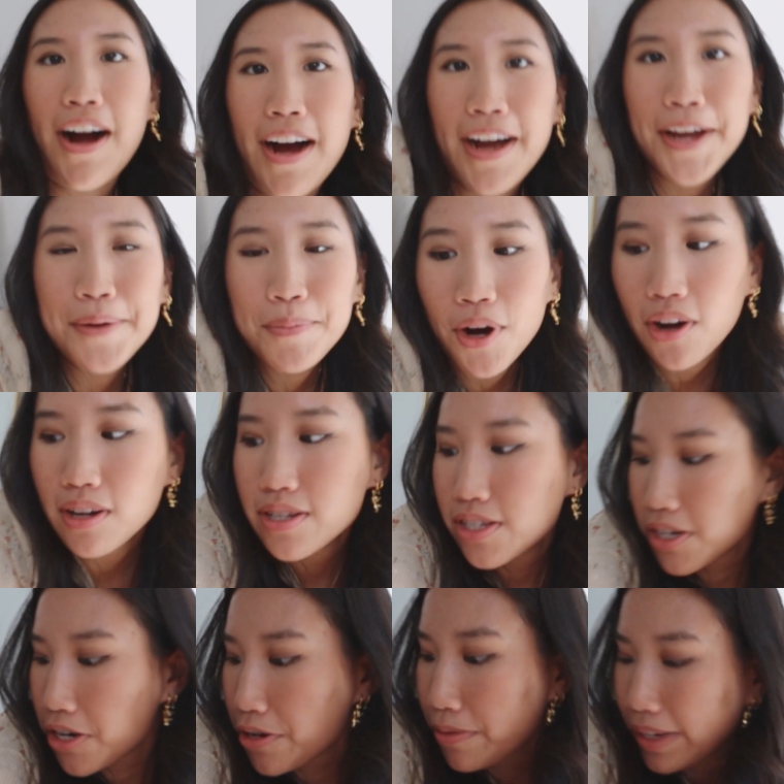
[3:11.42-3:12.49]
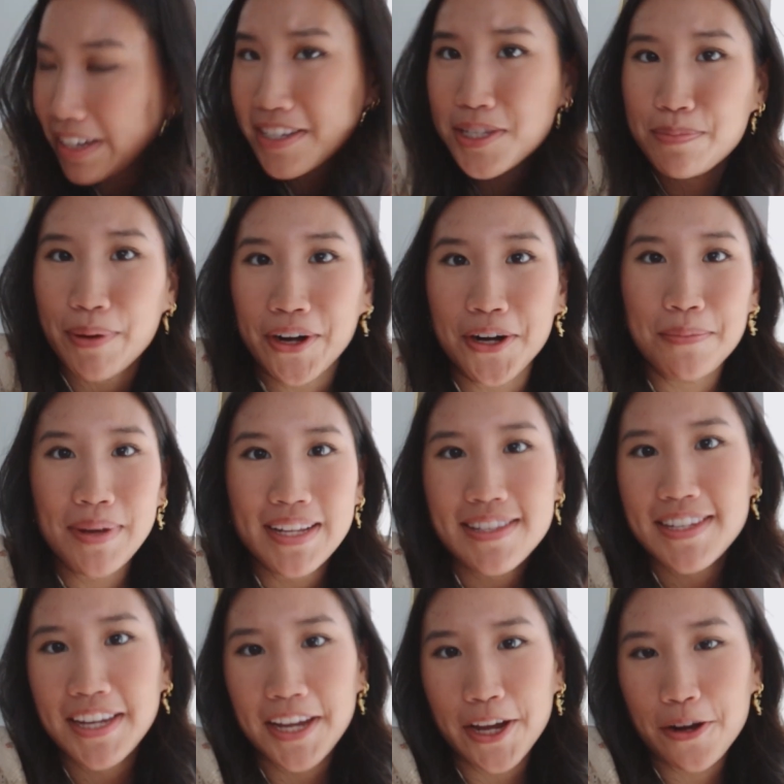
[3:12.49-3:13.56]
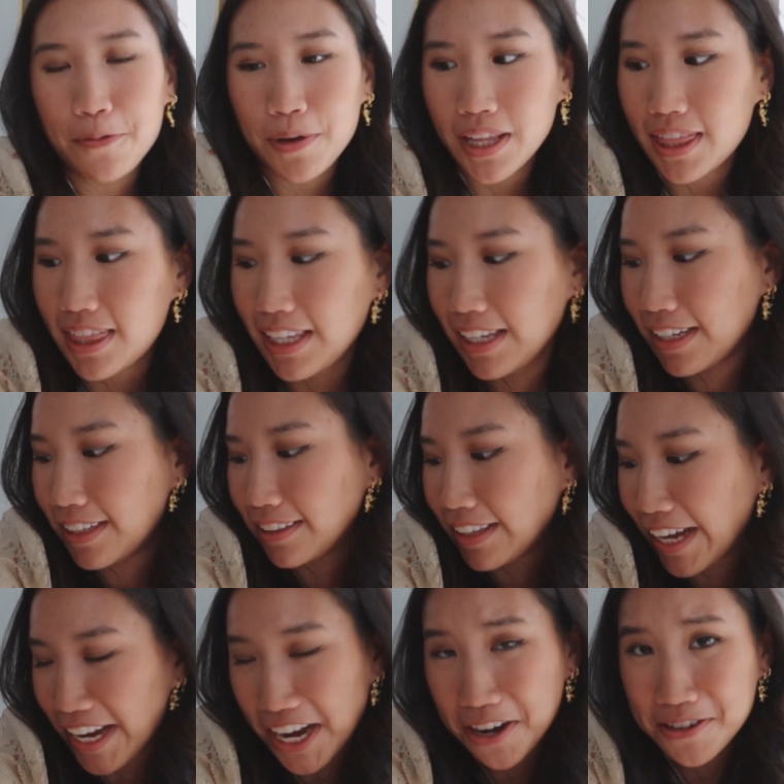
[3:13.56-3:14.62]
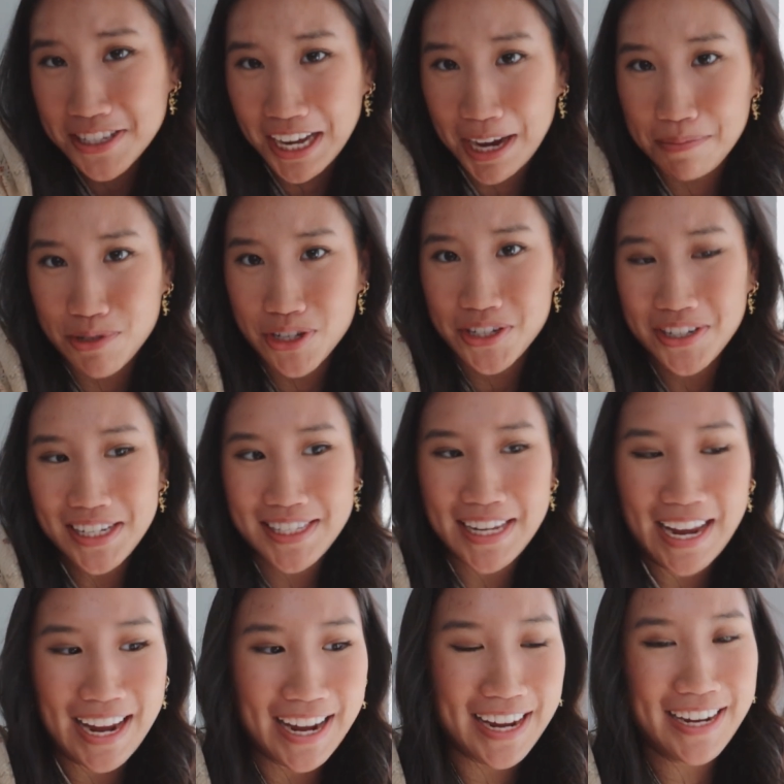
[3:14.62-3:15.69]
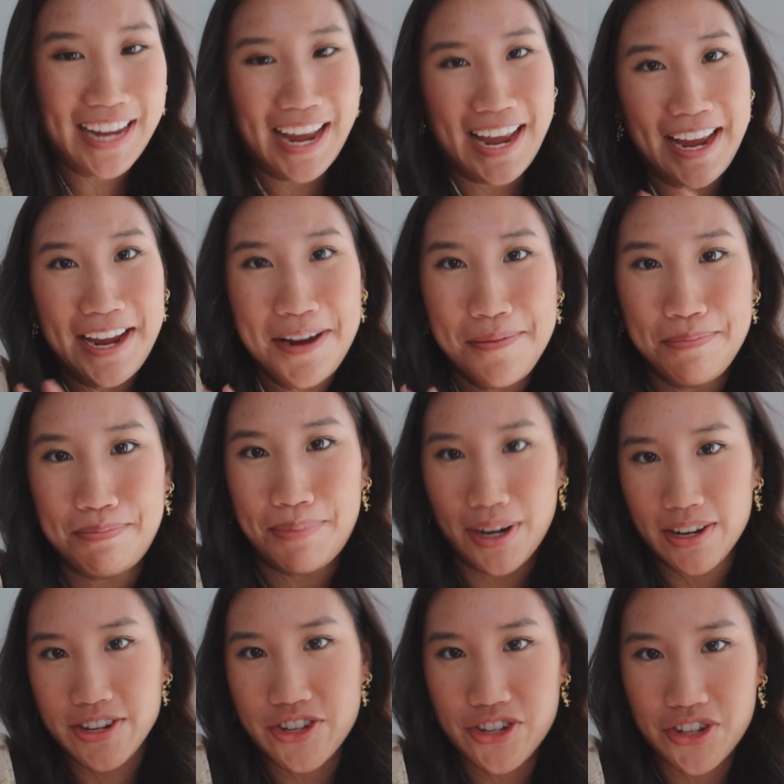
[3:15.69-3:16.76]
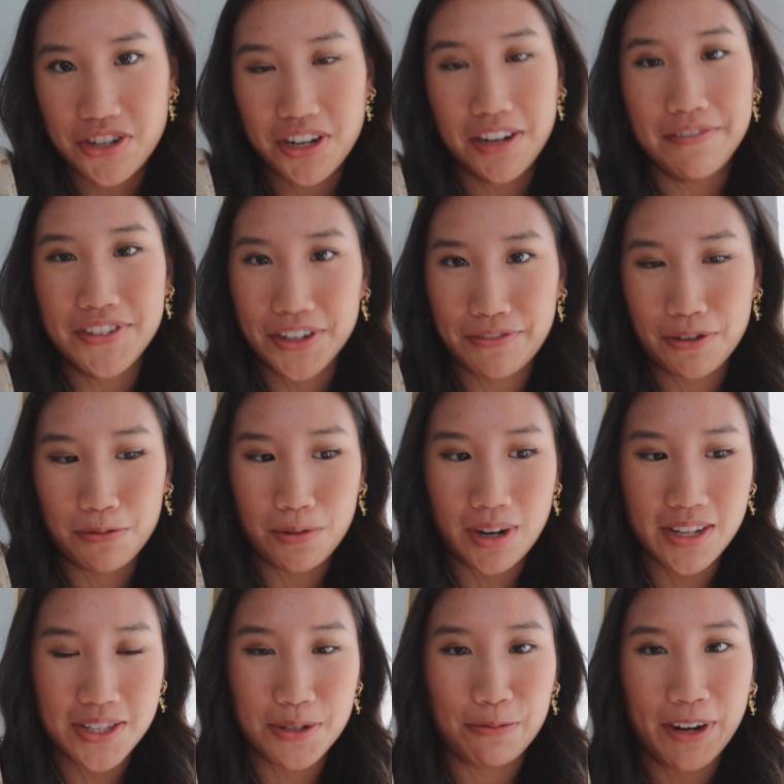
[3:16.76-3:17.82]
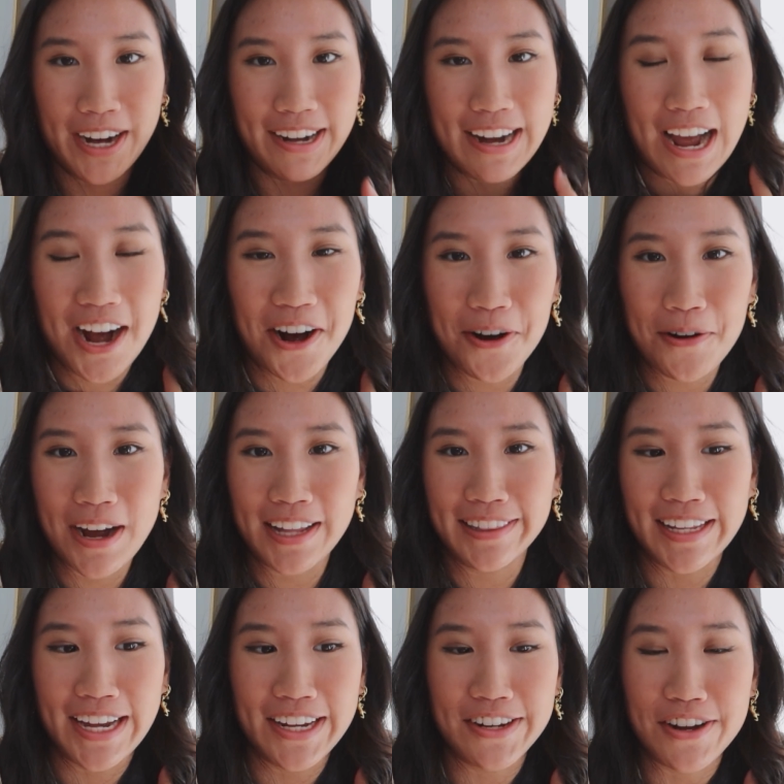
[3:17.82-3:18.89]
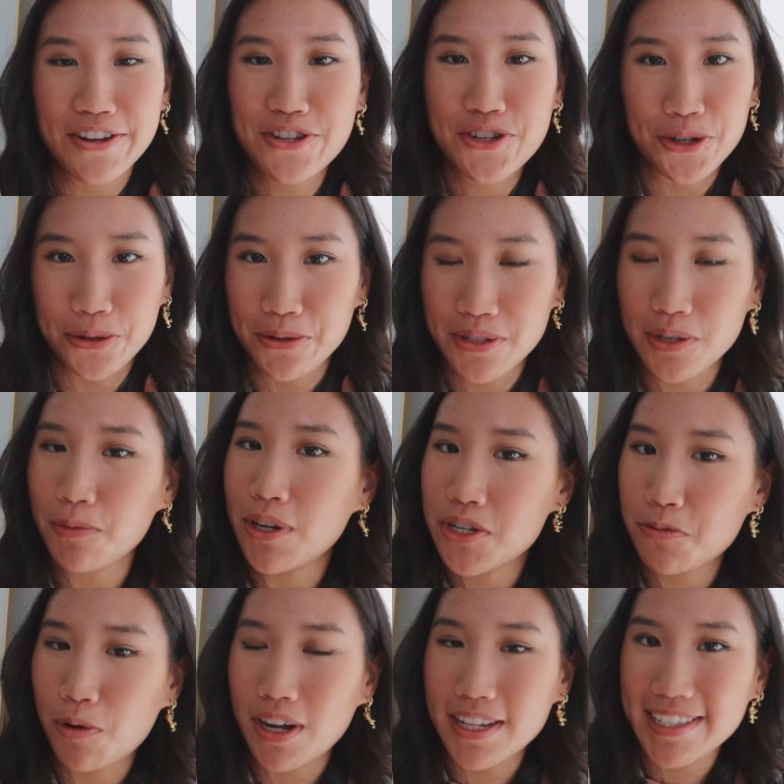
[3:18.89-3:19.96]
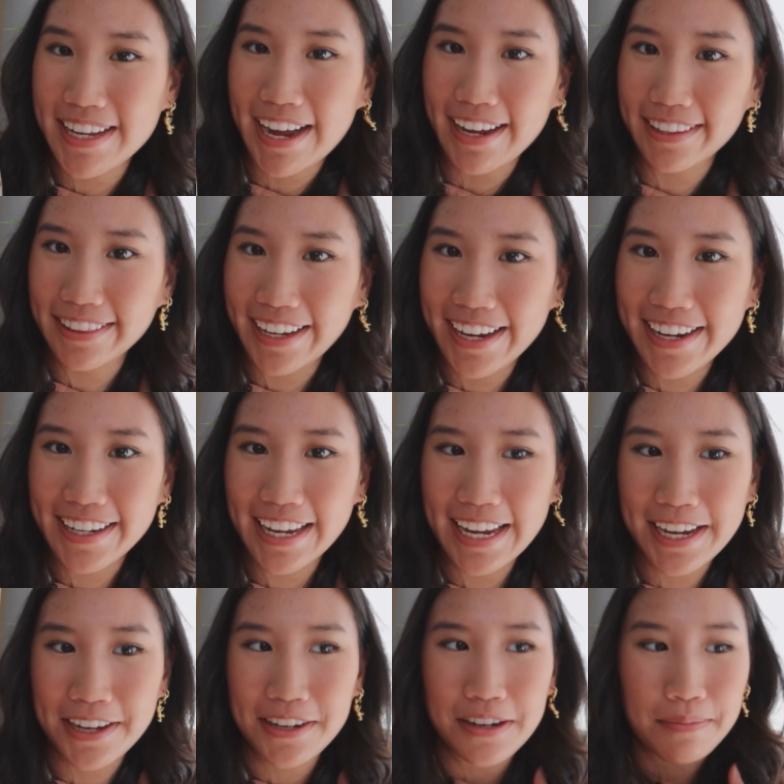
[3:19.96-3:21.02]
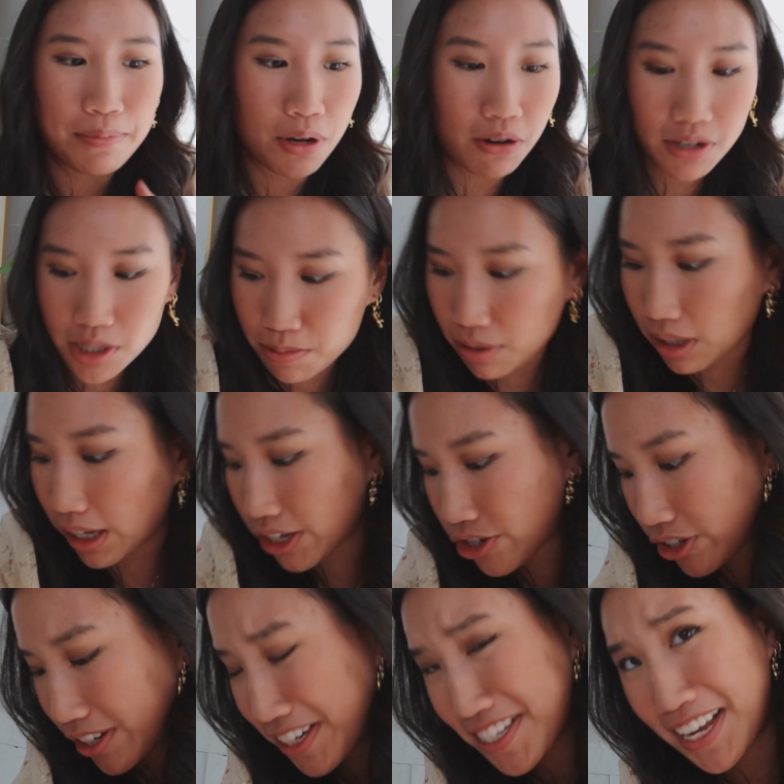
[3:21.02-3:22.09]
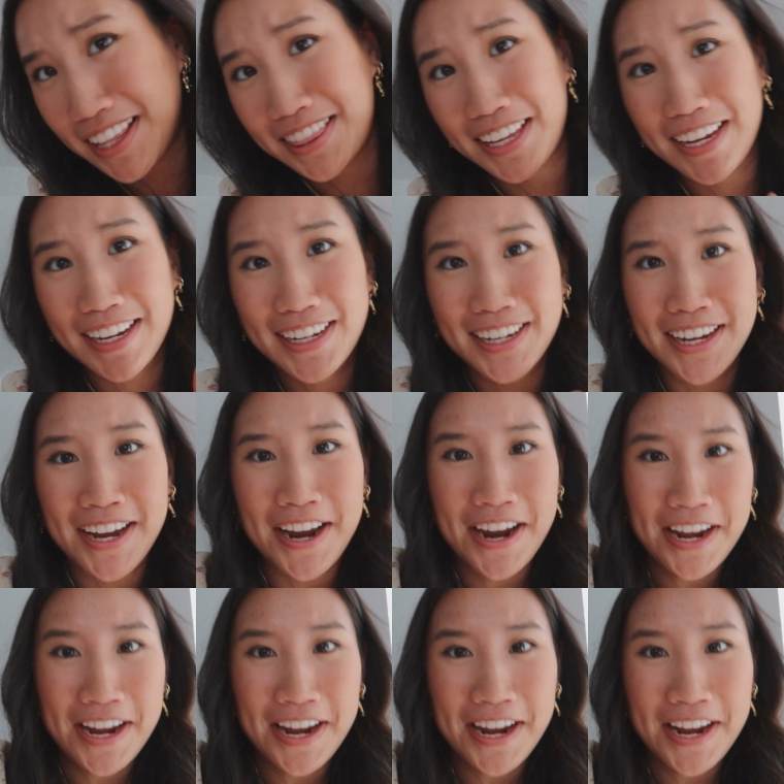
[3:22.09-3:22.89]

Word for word: I'm also experimenting with the layouts. I'm just gonna take a bunch of different ones right now and then choose which ones I like in post-production because I think